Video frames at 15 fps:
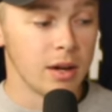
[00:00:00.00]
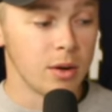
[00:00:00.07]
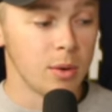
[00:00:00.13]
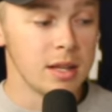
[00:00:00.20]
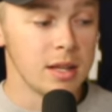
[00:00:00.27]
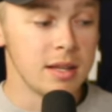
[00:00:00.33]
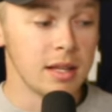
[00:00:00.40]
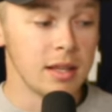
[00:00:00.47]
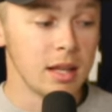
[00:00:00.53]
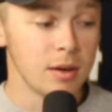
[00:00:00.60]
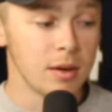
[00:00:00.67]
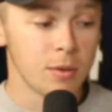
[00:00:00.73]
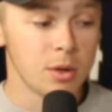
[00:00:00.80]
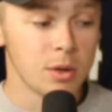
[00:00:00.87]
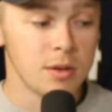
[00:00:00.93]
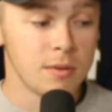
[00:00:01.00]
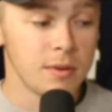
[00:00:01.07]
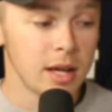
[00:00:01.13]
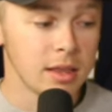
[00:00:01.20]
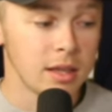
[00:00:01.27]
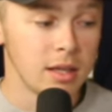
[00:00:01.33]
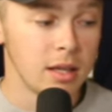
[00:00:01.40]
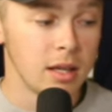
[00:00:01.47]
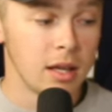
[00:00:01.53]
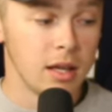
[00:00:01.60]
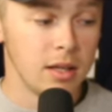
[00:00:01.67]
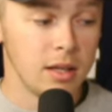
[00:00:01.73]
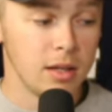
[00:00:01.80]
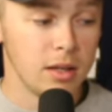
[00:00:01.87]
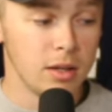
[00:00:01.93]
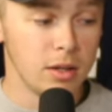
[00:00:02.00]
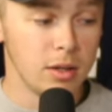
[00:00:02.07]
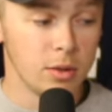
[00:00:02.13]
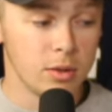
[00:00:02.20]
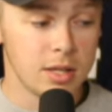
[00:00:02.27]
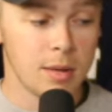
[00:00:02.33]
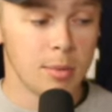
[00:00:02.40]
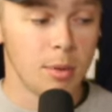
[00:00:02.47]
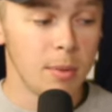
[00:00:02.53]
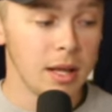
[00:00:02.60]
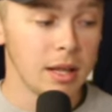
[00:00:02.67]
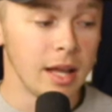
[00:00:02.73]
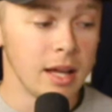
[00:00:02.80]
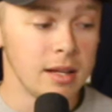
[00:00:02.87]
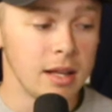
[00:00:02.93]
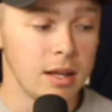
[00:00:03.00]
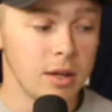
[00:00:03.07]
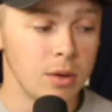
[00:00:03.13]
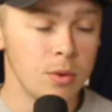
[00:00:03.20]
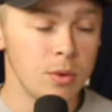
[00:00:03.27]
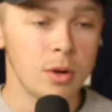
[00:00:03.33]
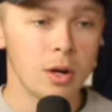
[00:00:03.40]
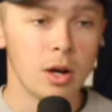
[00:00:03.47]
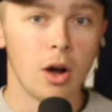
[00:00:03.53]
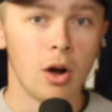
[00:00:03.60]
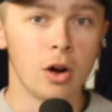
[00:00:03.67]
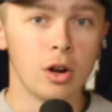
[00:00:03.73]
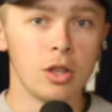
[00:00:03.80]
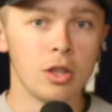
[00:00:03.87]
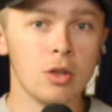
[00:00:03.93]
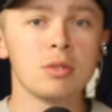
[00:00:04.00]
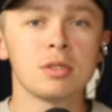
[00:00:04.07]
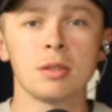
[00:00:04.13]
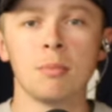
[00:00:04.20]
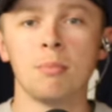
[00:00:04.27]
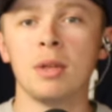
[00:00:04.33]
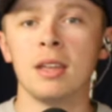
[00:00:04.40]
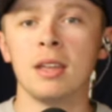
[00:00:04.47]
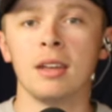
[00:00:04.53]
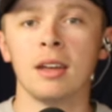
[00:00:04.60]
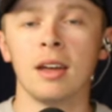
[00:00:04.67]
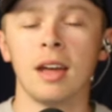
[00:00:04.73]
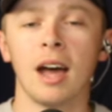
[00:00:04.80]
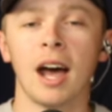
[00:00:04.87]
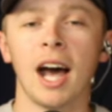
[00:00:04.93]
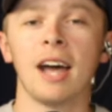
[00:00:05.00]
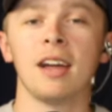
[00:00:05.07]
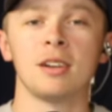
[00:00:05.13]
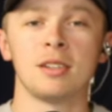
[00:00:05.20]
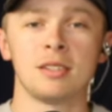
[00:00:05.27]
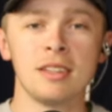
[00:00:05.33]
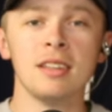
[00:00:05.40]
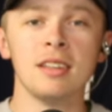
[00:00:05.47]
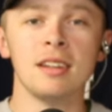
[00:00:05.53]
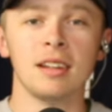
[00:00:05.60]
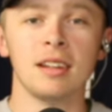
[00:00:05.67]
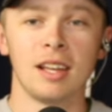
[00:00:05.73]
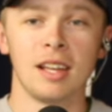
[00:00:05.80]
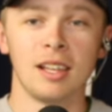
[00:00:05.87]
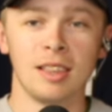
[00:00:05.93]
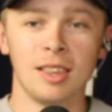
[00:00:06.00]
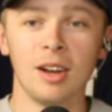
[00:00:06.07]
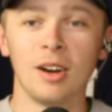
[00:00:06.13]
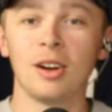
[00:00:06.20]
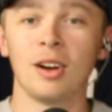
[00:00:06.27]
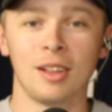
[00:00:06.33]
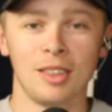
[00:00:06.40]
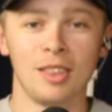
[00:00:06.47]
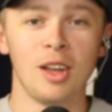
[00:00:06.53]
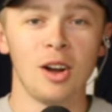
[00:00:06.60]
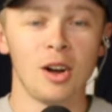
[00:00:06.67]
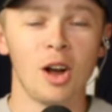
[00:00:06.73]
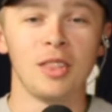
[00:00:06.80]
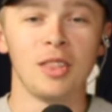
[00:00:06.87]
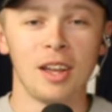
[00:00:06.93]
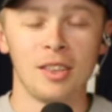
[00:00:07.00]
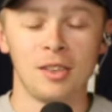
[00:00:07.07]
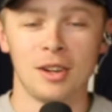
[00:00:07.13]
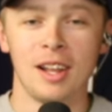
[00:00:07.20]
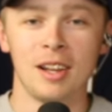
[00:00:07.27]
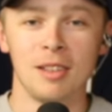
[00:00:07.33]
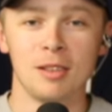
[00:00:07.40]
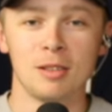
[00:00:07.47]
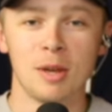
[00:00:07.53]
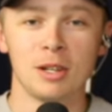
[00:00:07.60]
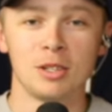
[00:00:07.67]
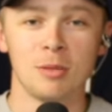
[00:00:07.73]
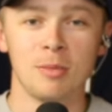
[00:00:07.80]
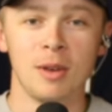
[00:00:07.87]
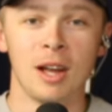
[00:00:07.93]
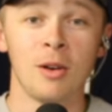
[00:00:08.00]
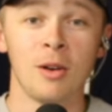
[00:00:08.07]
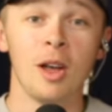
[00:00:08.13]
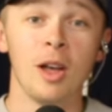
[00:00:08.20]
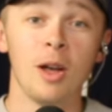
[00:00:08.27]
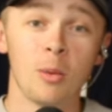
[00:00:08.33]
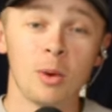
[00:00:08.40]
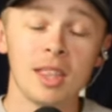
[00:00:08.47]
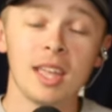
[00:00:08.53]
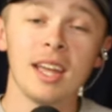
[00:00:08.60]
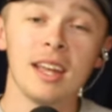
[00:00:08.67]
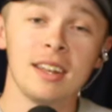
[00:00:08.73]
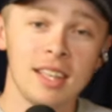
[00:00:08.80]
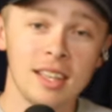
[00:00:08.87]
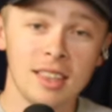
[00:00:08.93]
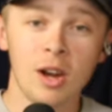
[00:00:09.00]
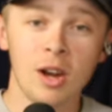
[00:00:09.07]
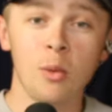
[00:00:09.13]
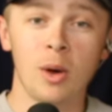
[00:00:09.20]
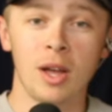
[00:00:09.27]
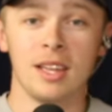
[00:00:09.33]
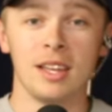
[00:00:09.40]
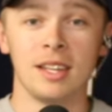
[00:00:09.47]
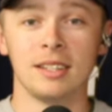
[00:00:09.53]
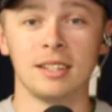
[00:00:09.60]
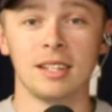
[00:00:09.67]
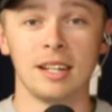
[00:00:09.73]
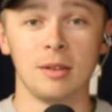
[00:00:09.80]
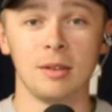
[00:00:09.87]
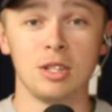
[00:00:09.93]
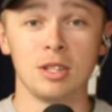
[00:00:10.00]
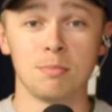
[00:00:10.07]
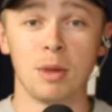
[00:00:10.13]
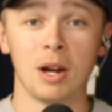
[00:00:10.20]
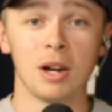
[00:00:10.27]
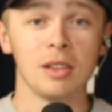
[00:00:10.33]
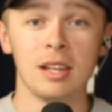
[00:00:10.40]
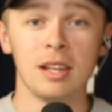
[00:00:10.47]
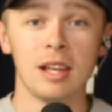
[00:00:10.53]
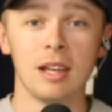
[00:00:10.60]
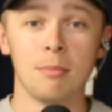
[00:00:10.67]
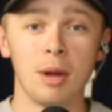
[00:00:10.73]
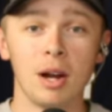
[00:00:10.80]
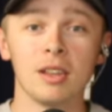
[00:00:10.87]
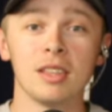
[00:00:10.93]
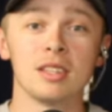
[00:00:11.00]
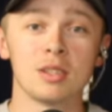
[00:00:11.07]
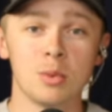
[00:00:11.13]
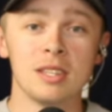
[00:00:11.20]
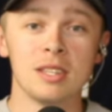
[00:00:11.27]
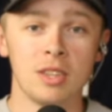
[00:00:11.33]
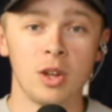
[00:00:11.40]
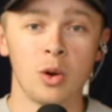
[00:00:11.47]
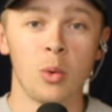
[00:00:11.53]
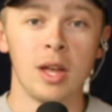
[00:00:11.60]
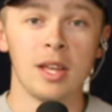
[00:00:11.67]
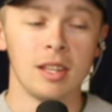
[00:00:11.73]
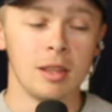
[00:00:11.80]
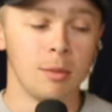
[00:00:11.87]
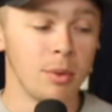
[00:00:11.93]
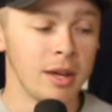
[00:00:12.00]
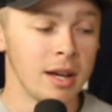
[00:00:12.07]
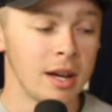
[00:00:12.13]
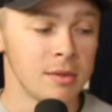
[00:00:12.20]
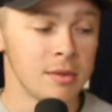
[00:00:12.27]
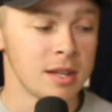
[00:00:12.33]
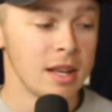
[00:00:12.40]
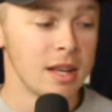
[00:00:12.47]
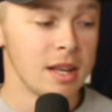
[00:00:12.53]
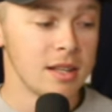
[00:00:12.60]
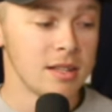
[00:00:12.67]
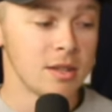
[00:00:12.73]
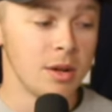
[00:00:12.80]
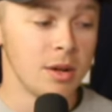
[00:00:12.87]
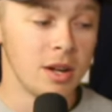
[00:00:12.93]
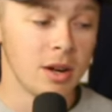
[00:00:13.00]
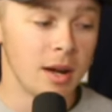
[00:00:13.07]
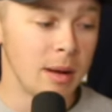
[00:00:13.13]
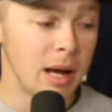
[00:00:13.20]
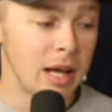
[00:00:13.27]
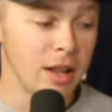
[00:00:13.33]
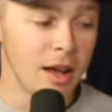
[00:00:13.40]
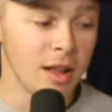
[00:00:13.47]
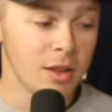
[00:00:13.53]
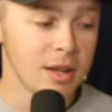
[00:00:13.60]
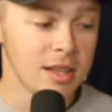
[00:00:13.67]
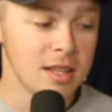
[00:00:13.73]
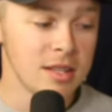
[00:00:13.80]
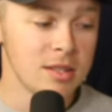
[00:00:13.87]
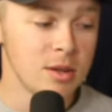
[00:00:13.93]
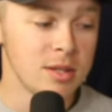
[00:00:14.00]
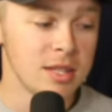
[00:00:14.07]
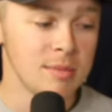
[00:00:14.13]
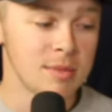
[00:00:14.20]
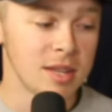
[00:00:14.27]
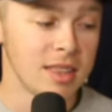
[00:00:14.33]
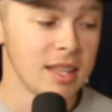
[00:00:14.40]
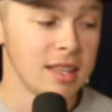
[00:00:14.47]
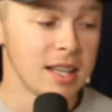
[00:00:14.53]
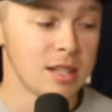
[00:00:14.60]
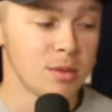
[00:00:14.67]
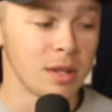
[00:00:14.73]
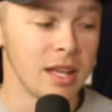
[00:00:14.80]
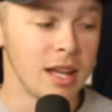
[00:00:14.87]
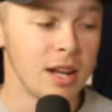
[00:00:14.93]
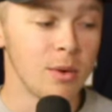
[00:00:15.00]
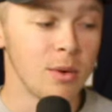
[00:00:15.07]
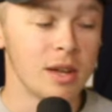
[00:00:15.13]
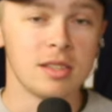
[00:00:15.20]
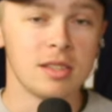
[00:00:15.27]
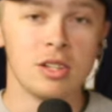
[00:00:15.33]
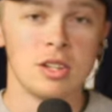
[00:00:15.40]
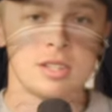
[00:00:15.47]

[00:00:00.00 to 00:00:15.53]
crazy. And then, of course, you've got the, you know, Tampa Bay Lightning, who are used to being higher seed, and they're on the other end of the spectrum now, where they had to get their way in, just barely squeezing their way into the playoffs. So, you know, I look at these two teams. I think that's really interesting,